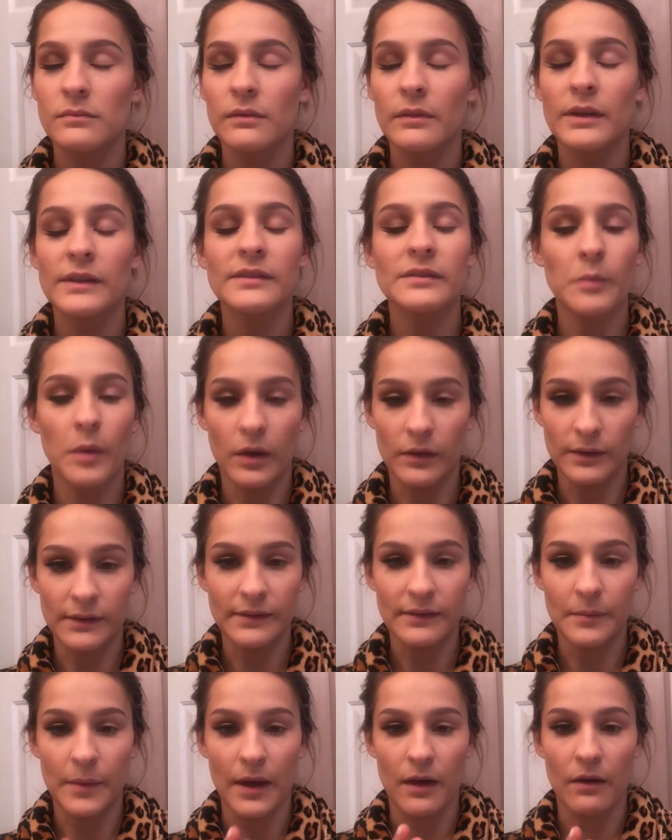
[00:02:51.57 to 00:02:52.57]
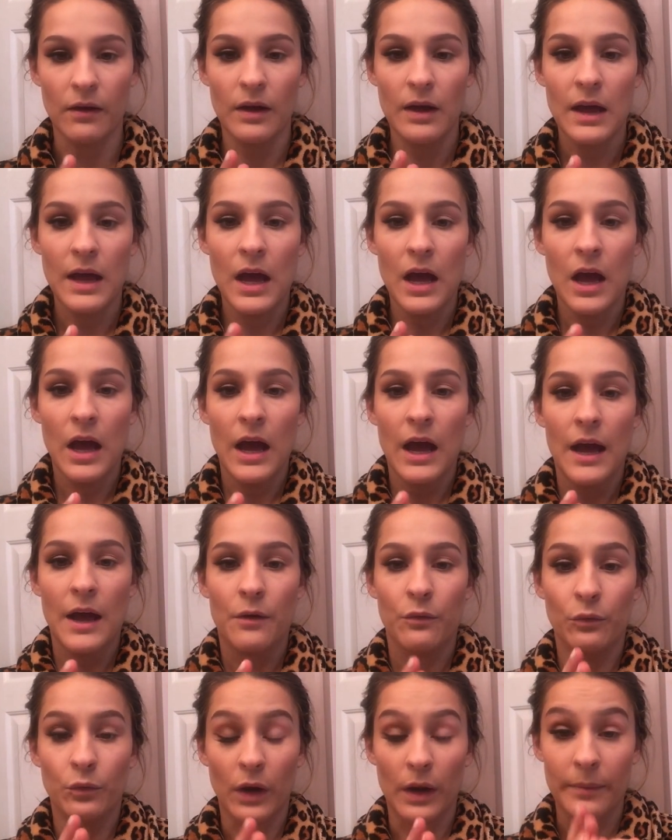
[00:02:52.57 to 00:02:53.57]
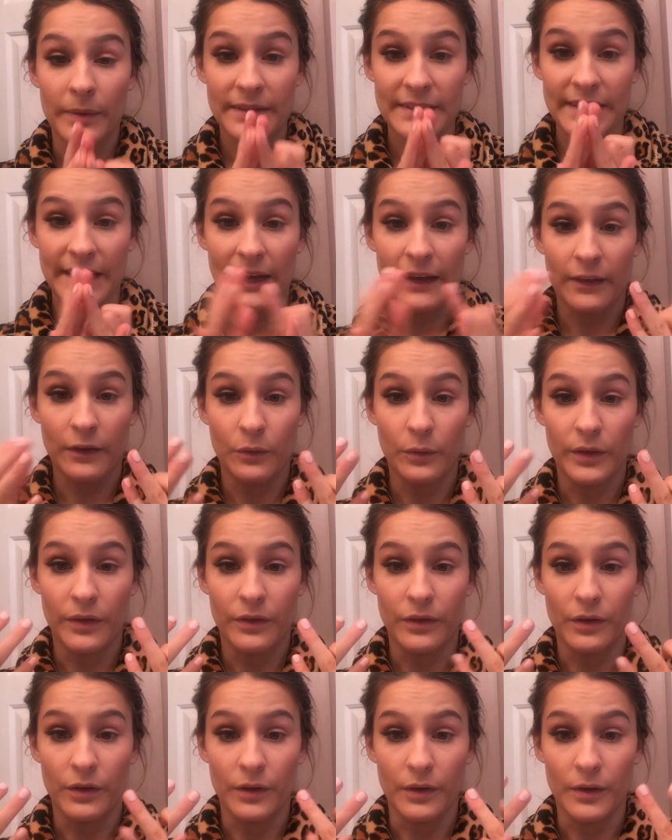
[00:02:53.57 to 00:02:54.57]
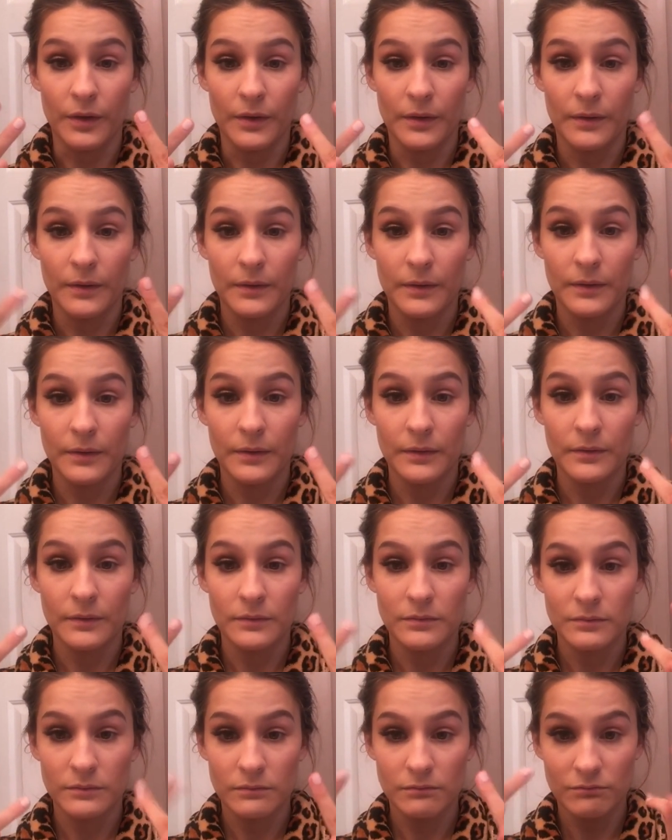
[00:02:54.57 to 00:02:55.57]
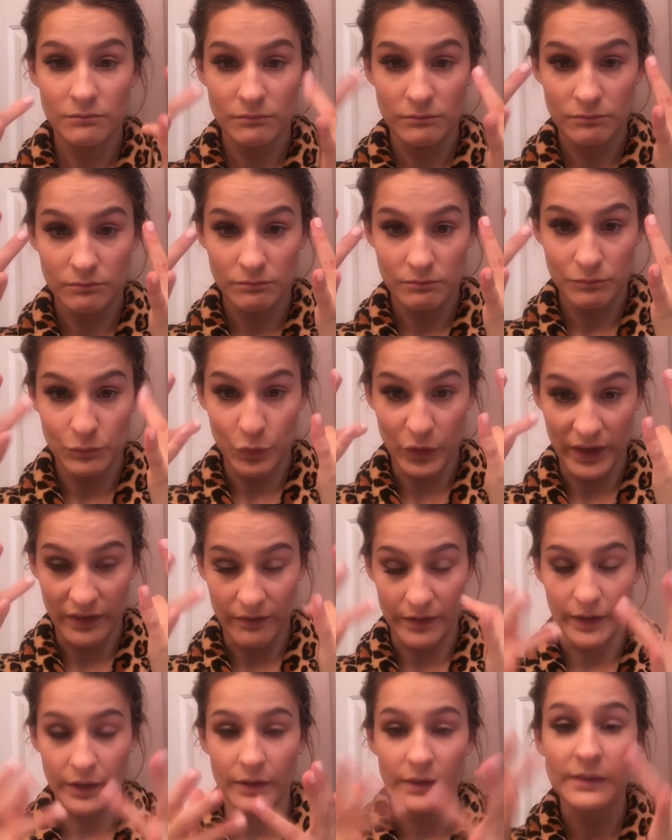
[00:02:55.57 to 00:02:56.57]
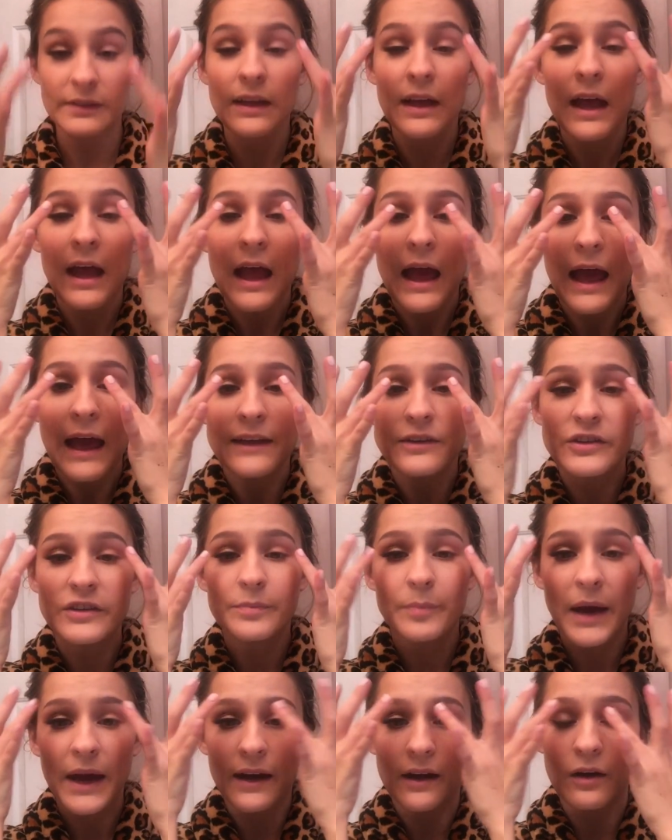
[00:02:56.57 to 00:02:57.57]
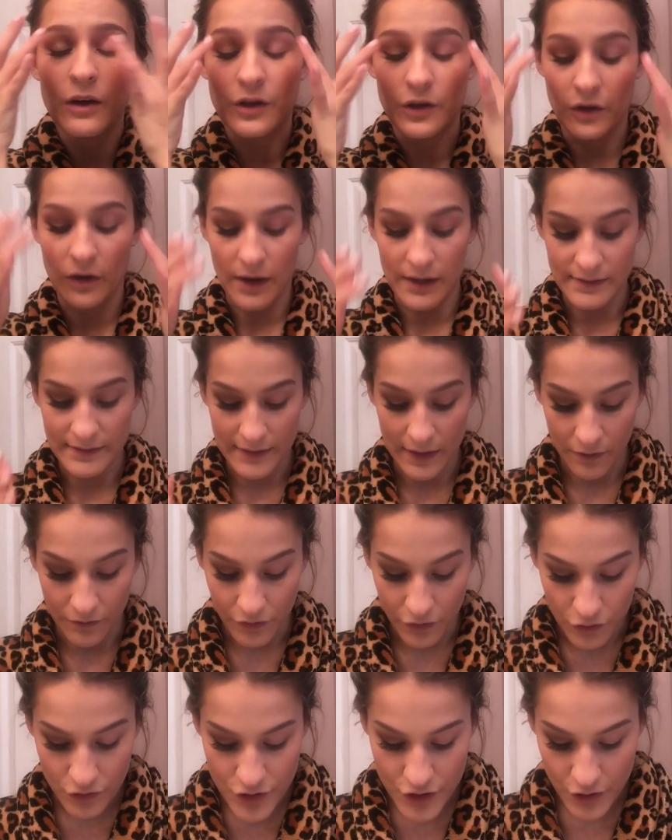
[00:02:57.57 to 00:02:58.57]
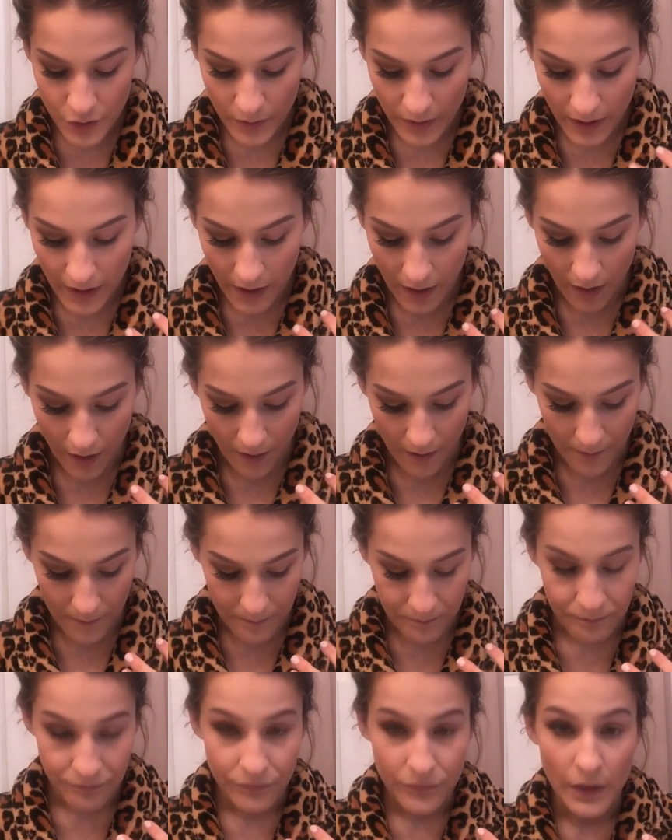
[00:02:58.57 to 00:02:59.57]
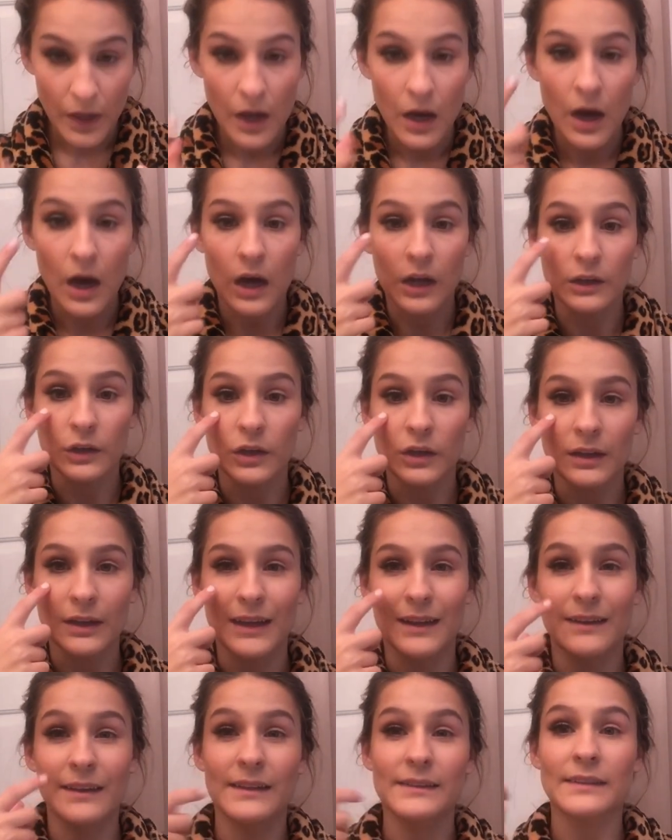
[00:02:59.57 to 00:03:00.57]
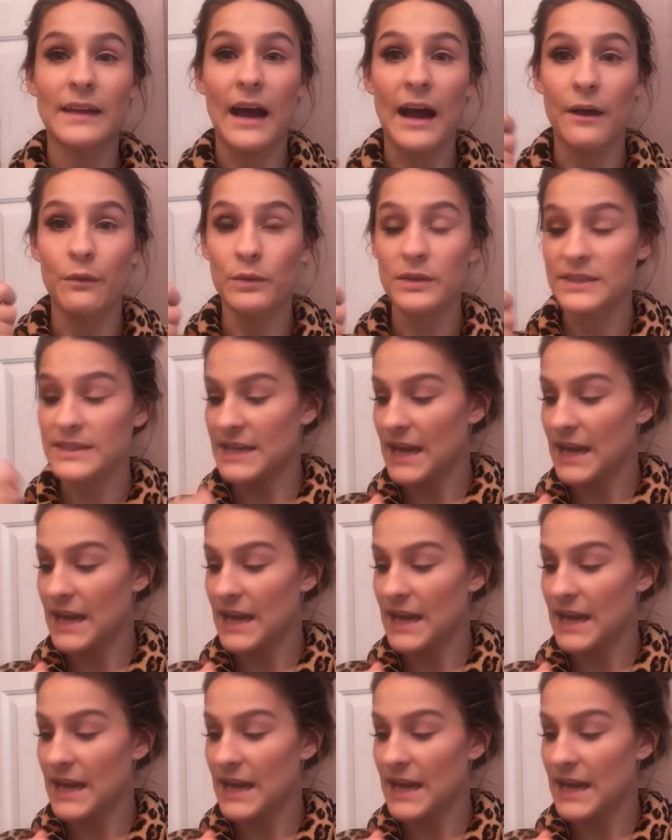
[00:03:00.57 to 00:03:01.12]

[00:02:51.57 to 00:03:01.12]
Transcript: the smallest amount. Rub it together with your ring fingers and just pat it on your eyes. Now, if you're doing a look like this, I would